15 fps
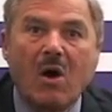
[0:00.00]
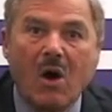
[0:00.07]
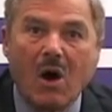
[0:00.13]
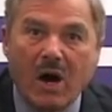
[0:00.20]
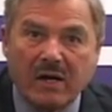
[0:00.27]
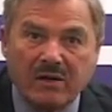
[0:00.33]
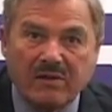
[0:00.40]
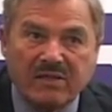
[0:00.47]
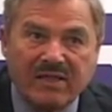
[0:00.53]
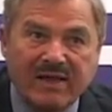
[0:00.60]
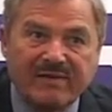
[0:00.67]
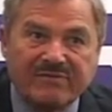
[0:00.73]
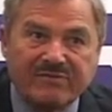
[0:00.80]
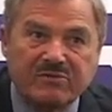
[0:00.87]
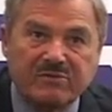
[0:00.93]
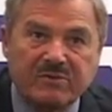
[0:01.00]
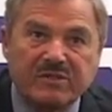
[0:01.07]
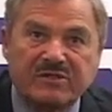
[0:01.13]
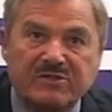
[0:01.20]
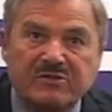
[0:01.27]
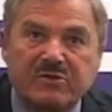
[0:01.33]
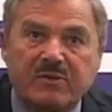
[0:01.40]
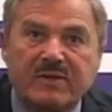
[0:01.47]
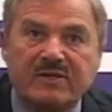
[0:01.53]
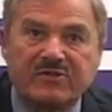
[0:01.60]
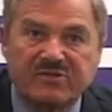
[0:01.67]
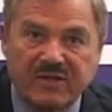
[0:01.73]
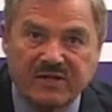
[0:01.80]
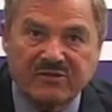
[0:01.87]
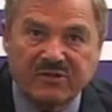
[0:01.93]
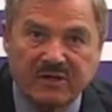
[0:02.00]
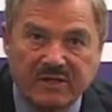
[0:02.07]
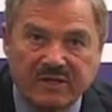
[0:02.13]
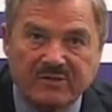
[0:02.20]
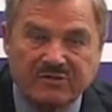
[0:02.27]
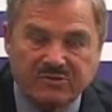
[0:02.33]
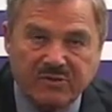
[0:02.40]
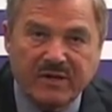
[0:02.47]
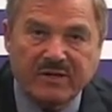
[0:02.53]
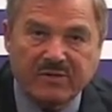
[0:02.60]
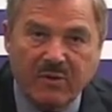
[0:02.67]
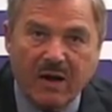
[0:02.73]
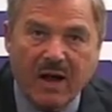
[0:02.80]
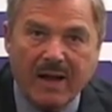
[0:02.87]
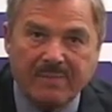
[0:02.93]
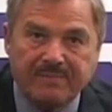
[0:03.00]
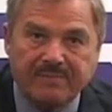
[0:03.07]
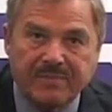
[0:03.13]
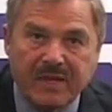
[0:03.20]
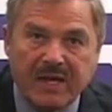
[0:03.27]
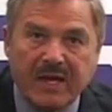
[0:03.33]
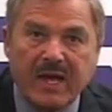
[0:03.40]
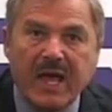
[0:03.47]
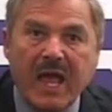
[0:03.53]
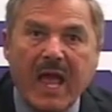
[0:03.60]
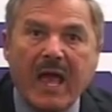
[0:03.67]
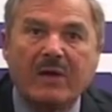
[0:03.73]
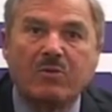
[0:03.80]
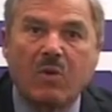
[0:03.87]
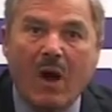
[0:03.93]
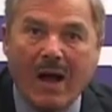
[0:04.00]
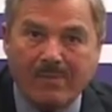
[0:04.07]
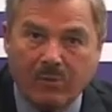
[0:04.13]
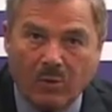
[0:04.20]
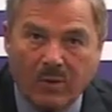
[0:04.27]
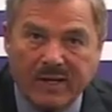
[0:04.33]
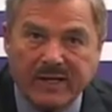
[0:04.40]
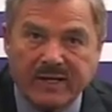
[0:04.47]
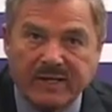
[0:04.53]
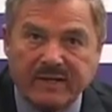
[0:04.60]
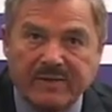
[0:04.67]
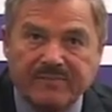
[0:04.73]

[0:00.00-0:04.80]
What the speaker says: Auto theft, which is quintessentially a street crime. And robbery.